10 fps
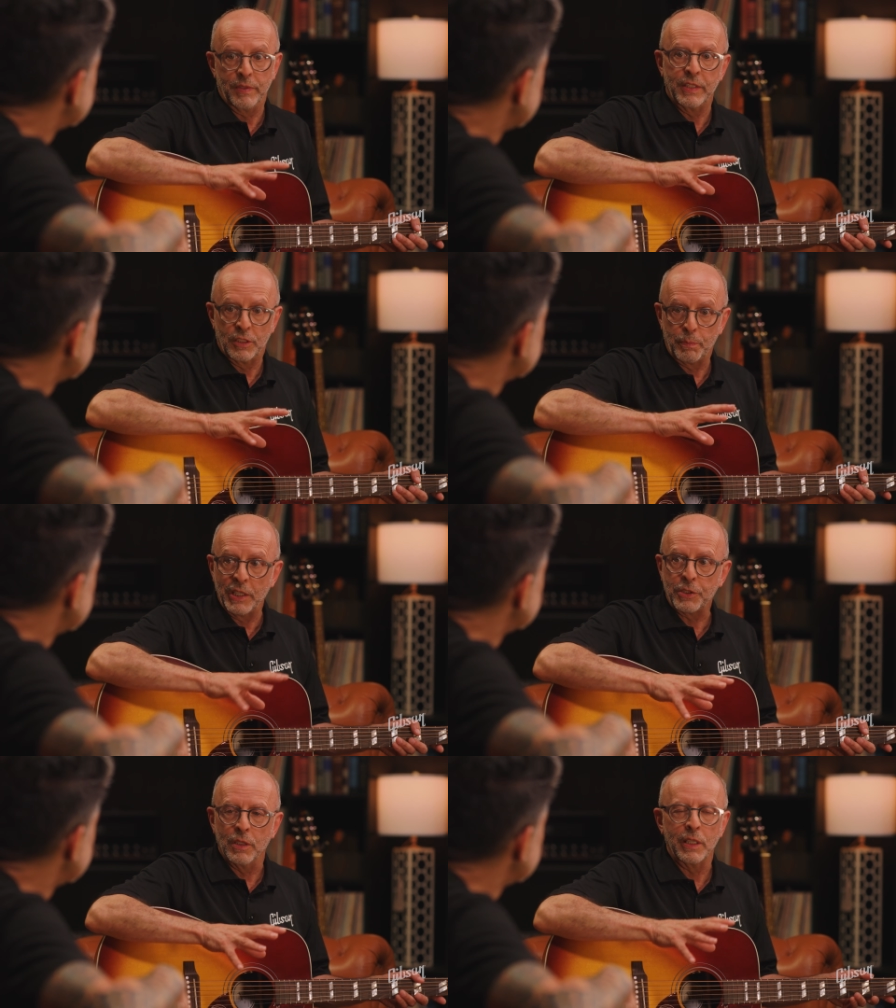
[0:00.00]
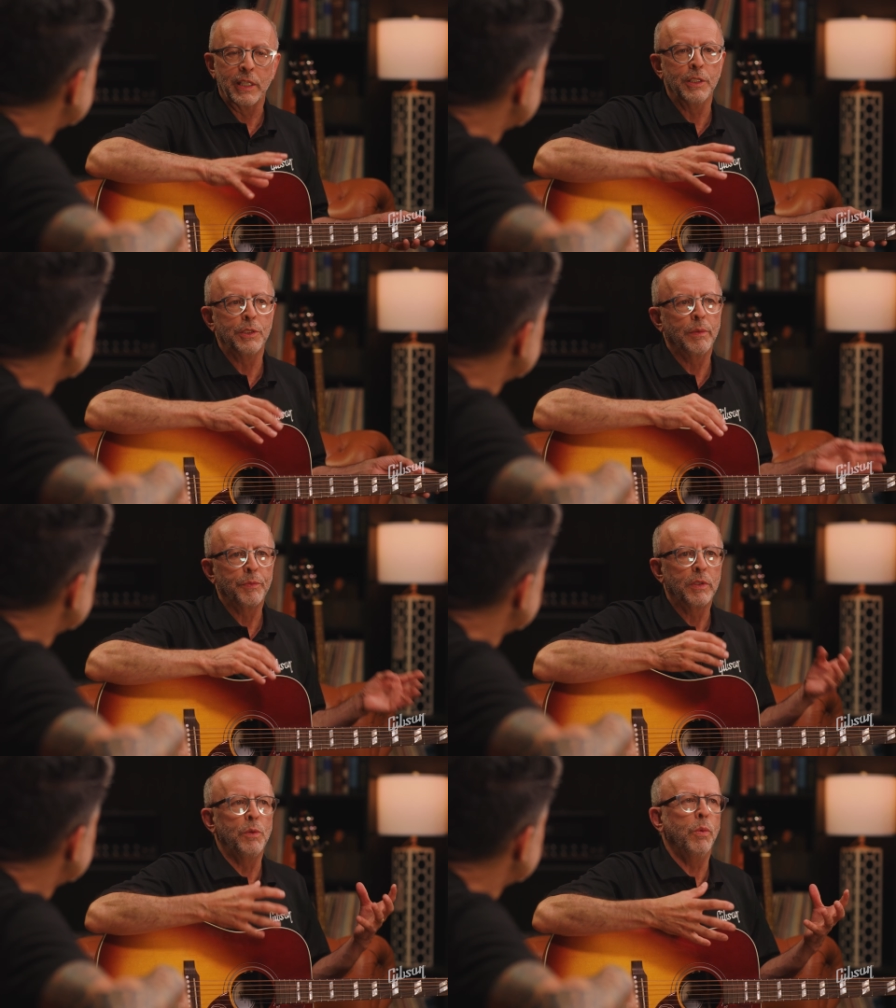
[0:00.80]
especially, is
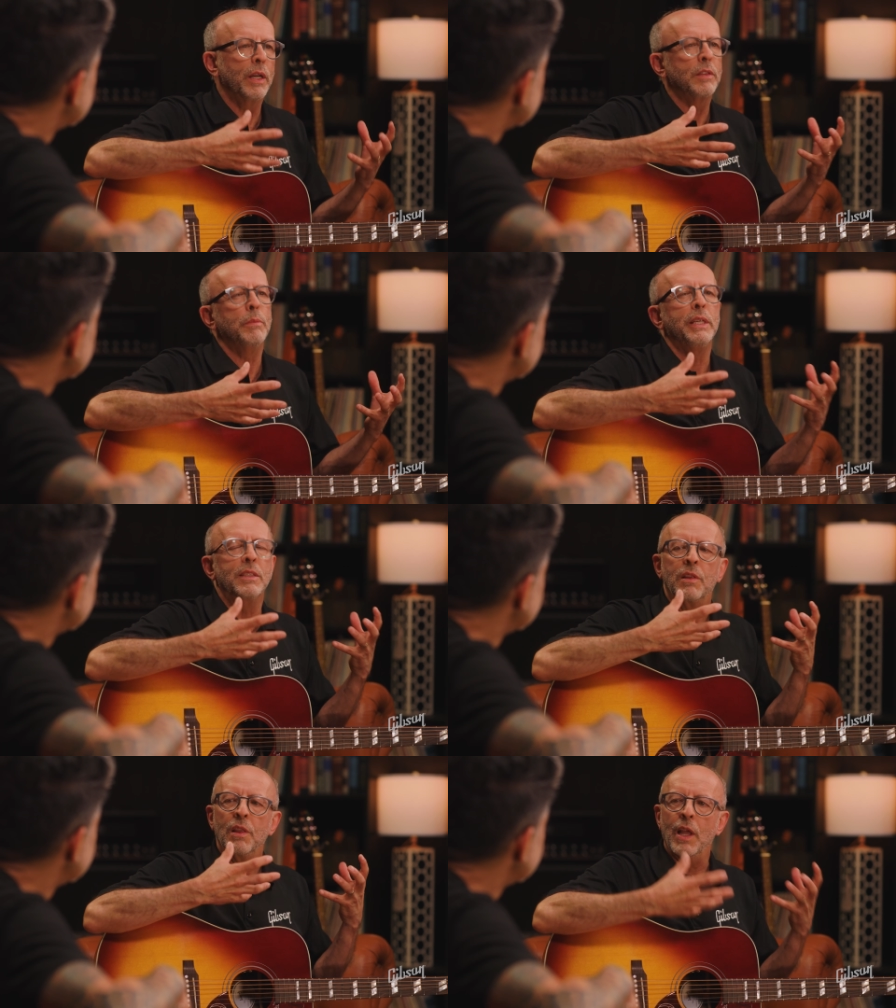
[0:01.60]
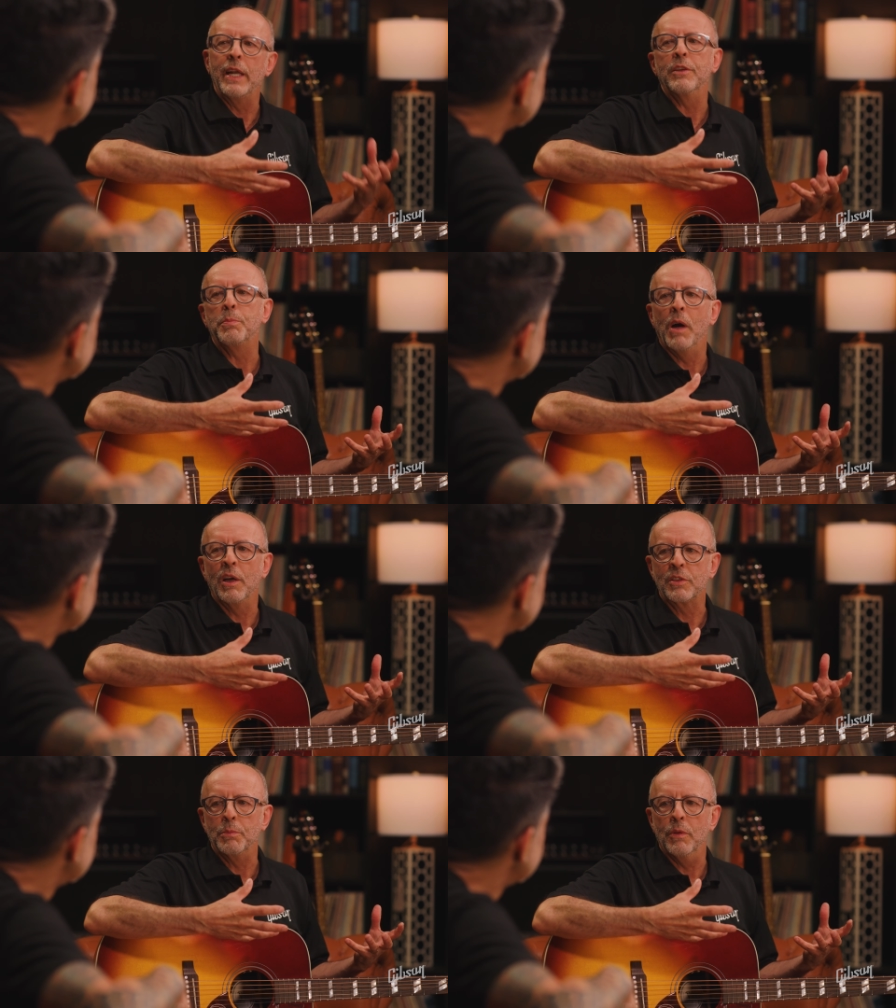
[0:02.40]
you want it to be as light as
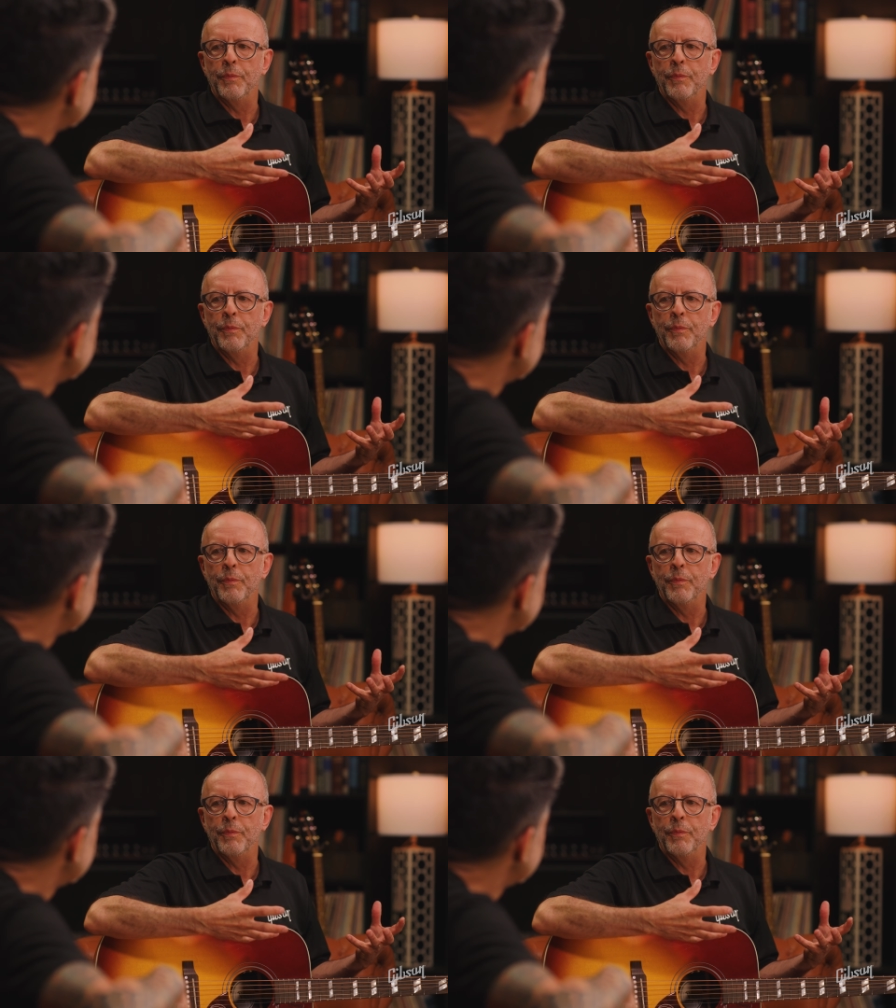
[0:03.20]
possible.